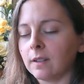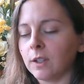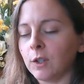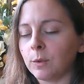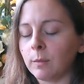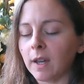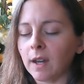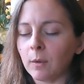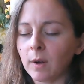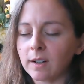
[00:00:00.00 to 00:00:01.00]
You
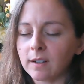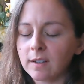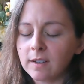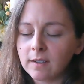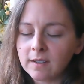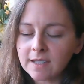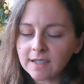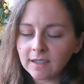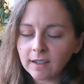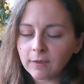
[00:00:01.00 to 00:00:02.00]
may want to
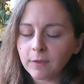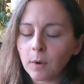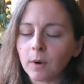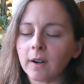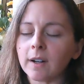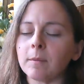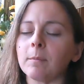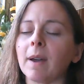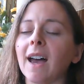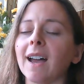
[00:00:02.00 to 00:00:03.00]
slink forward
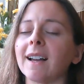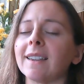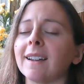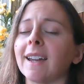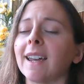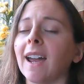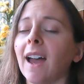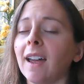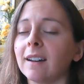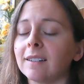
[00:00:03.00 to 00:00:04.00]
and back like a cat.